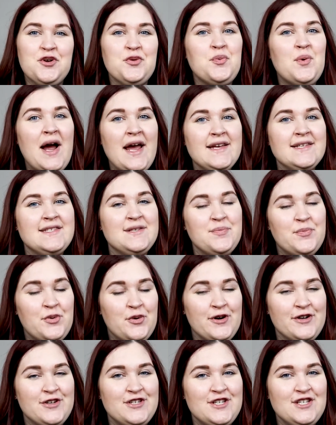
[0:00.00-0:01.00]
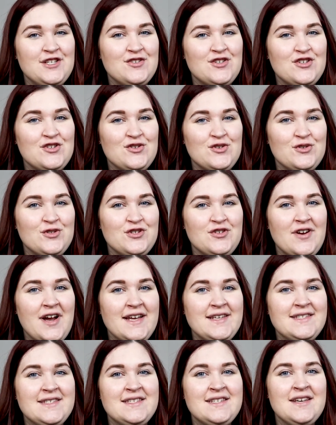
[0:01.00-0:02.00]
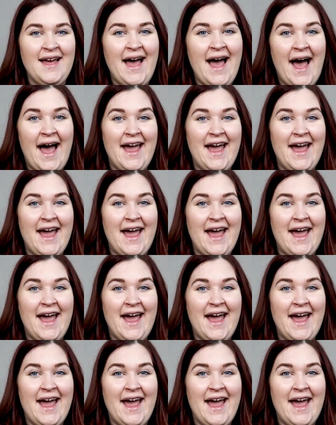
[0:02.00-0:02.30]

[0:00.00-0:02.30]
or why it's important to use a shoulder rest.